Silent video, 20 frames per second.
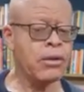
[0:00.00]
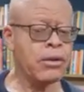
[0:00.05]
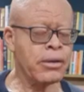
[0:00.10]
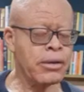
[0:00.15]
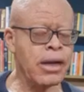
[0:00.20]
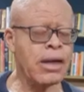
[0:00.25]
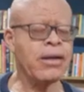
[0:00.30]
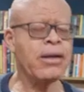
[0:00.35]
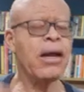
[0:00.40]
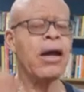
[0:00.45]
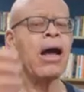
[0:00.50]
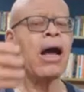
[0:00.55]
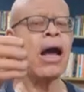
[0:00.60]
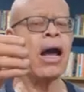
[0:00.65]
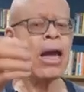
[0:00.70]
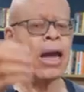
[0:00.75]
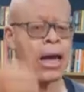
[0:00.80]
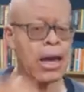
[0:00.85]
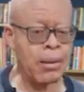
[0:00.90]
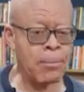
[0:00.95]
that
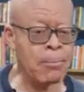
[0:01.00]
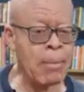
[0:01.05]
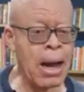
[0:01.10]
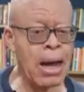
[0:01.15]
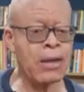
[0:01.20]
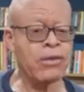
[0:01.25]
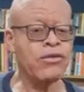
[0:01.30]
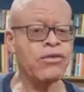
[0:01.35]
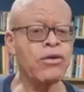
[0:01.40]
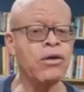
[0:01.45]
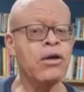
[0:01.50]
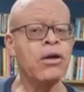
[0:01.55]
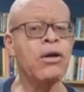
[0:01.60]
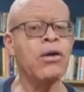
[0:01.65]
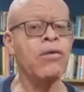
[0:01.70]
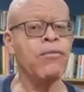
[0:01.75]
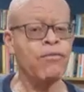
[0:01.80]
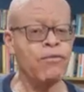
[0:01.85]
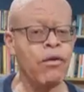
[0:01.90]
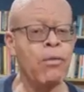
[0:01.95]
emerge
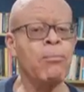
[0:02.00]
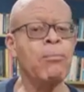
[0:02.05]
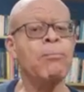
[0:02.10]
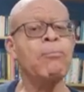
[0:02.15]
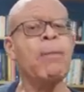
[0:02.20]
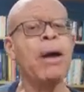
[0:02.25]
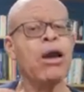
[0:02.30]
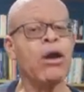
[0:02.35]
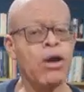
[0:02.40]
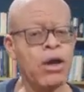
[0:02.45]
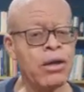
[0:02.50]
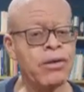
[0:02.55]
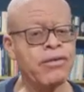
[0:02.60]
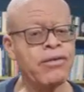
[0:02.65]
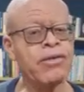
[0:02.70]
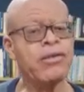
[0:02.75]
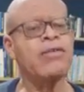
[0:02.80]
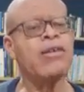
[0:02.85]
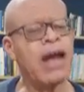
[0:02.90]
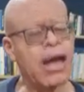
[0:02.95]
from
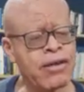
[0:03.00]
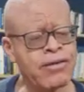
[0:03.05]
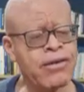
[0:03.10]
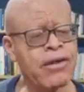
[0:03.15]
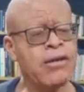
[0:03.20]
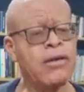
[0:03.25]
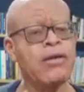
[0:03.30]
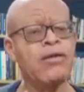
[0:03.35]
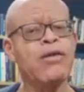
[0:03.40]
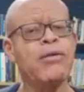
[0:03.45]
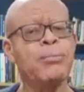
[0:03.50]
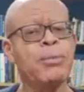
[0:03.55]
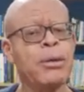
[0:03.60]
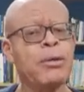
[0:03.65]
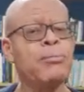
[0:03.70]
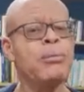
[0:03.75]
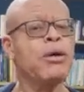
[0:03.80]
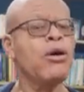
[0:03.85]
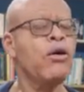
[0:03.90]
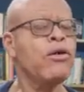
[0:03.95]
bioethics as a
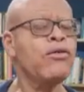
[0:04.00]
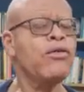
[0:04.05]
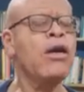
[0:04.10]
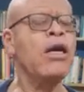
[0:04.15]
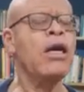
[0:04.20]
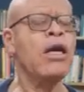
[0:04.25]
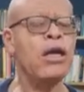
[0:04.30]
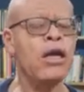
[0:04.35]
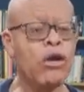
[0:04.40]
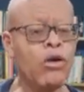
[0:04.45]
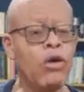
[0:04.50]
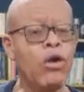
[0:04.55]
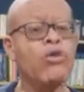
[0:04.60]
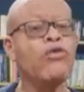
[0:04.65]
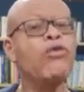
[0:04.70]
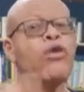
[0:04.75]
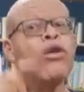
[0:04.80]
discipline, because it goes